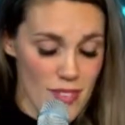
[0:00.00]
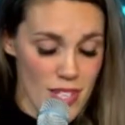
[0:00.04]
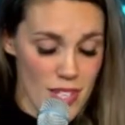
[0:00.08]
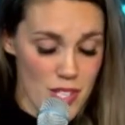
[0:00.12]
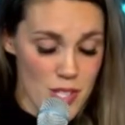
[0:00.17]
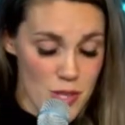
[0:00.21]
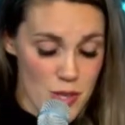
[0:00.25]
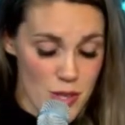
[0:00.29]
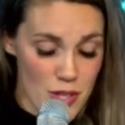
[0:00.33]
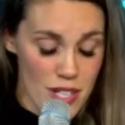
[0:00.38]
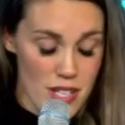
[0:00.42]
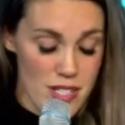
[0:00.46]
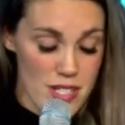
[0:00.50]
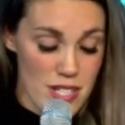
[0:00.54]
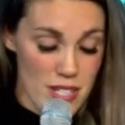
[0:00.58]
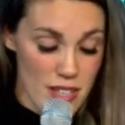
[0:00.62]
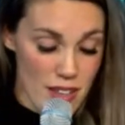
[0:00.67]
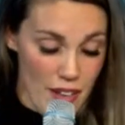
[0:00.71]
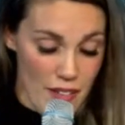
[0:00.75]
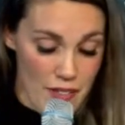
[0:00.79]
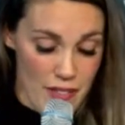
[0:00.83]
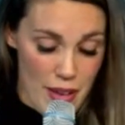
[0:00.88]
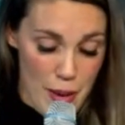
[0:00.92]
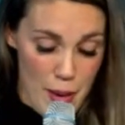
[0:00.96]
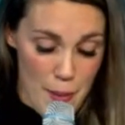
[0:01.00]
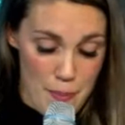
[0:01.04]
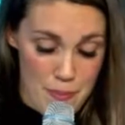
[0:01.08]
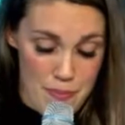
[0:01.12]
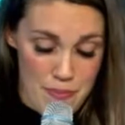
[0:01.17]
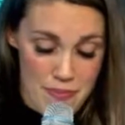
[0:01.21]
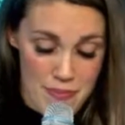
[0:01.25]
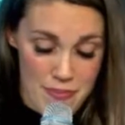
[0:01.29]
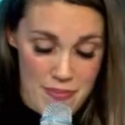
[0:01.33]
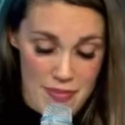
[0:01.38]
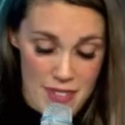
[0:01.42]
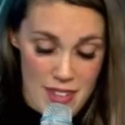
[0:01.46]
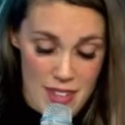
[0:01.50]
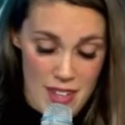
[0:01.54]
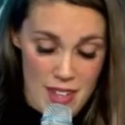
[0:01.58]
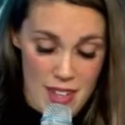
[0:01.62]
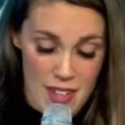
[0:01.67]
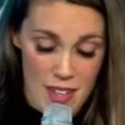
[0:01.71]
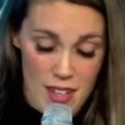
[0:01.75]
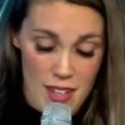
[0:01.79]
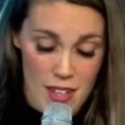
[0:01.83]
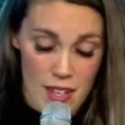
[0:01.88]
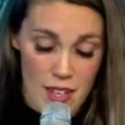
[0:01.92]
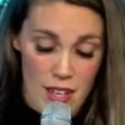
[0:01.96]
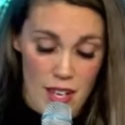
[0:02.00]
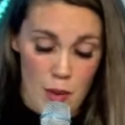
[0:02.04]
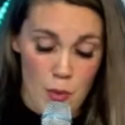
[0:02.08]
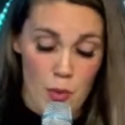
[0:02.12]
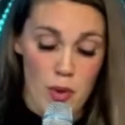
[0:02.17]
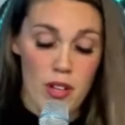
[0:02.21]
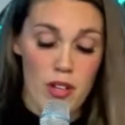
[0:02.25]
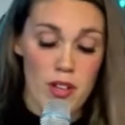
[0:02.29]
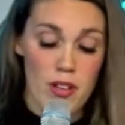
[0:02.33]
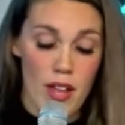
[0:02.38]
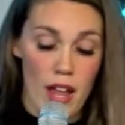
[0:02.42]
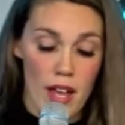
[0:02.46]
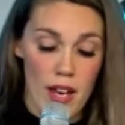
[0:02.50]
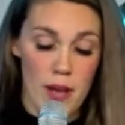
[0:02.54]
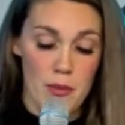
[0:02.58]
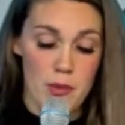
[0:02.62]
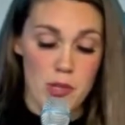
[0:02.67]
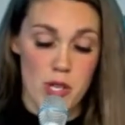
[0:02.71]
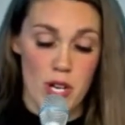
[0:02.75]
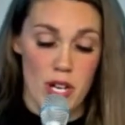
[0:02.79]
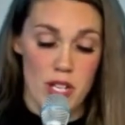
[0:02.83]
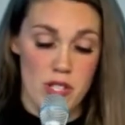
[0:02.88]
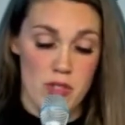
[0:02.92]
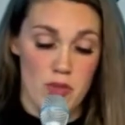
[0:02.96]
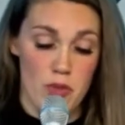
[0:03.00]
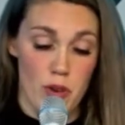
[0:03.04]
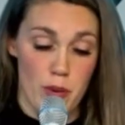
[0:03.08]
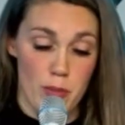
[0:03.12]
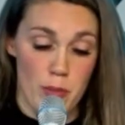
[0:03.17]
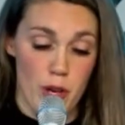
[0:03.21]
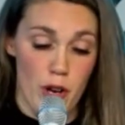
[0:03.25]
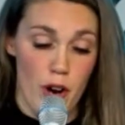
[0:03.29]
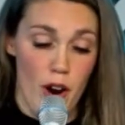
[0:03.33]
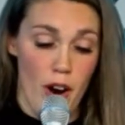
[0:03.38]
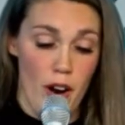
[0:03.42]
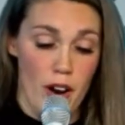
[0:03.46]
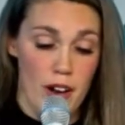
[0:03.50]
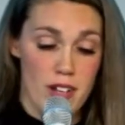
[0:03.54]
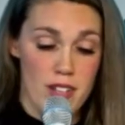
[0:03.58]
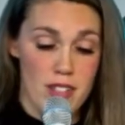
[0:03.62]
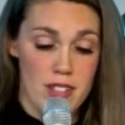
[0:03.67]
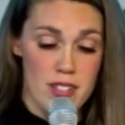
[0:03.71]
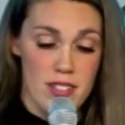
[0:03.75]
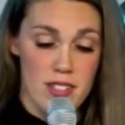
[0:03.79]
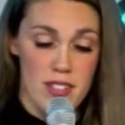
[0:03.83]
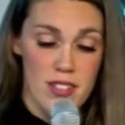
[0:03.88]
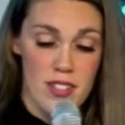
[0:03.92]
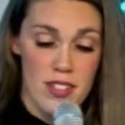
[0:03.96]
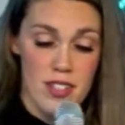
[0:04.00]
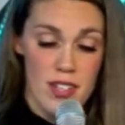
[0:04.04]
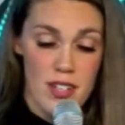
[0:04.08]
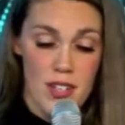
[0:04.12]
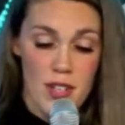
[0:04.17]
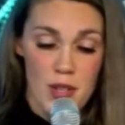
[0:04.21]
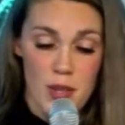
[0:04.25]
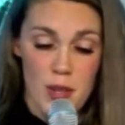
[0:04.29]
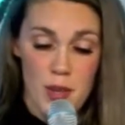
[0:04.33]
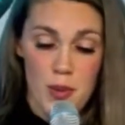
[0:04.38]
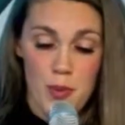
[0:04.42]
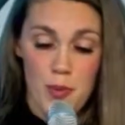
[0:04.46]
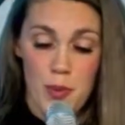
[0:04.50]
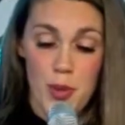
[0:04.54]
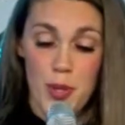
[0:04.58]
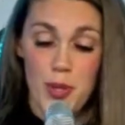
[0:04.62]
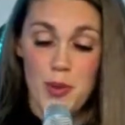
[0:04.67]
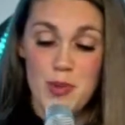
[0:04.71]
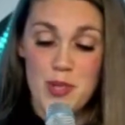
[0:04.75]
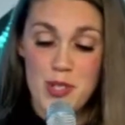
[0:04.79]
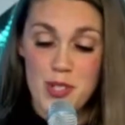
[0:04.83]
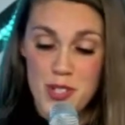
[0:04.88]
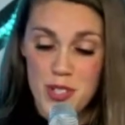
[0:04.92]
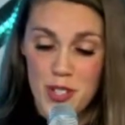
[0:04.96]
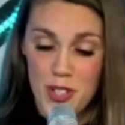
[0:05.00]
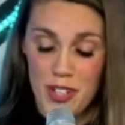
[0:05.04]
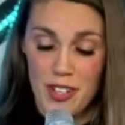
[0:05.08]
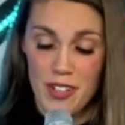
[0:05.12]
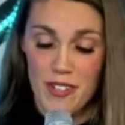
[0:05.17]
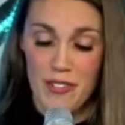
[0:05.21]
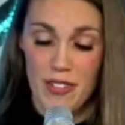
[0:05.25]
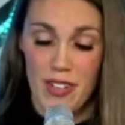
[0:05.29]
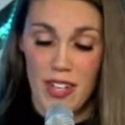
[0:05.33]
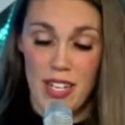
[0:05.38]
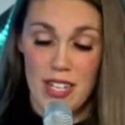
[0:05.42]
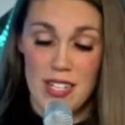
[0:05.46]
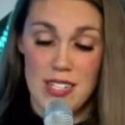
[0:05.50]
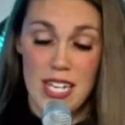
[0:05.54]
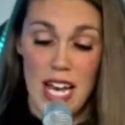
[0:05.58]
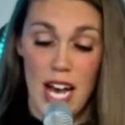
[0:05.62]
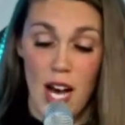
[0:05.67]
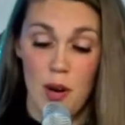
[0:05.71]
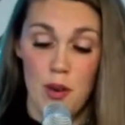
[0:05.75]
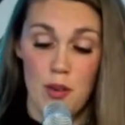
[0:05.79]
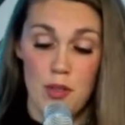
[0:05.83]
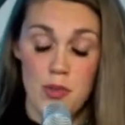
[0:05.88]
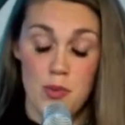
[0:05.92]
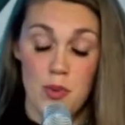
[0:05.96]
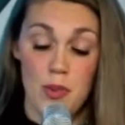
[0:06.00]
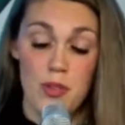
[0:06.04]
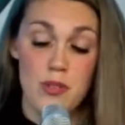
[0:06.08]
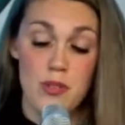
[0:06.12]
Do it because you love him. Will you let him transform your heart? Will you serve in his house? Will you